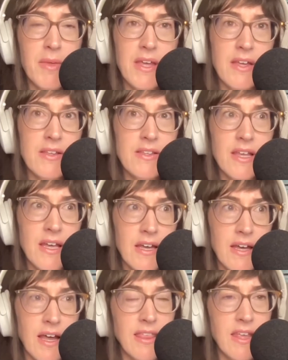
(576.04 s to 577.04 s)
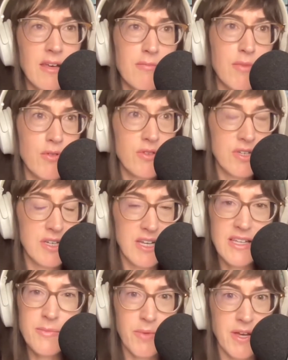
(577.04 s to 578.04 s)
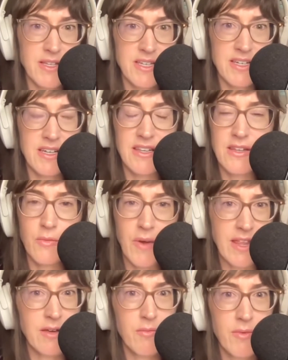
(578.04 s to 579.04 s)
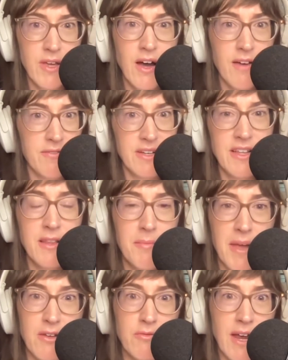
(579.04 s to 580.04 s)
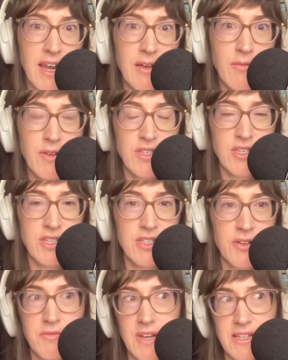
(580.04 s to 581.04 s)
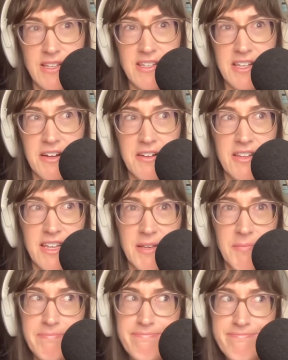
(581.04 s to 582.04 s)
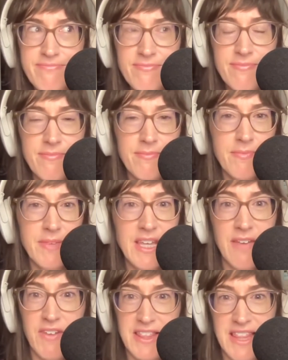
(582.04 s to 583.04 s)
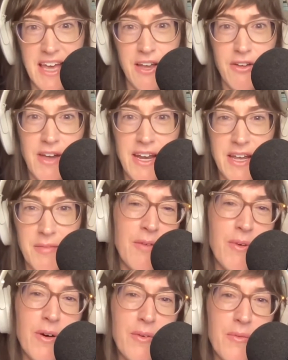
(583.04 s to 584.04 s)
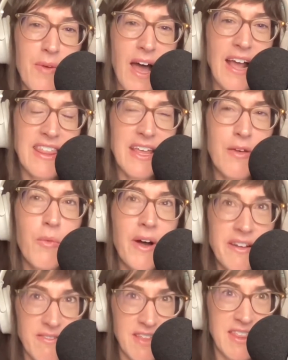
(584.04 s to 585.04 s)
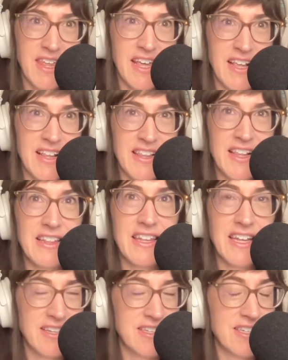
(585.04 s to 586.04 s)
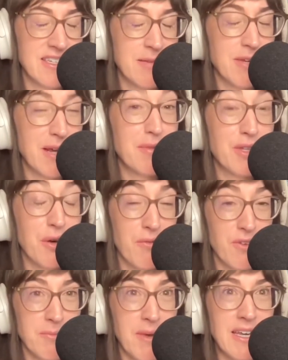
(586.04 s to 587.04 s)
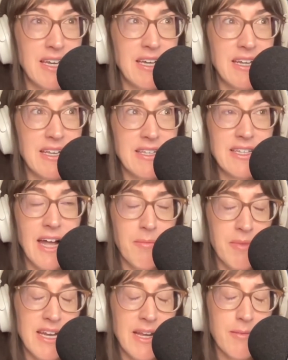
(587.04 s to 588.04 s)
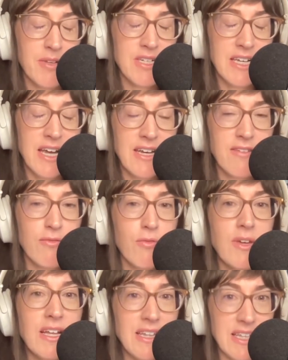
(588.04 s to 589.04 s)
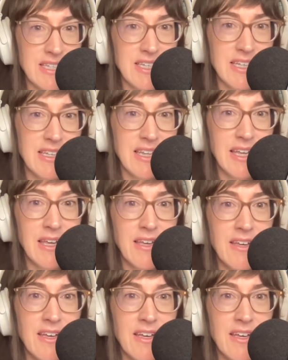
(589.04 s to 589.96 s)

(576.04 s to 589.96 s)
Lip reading: because I think emotion is present in the way that we often spend, right? We just don't necessarily give it that credit. Well, I think one of the things that leads to sometimes the overspending is not being able to kind of realistically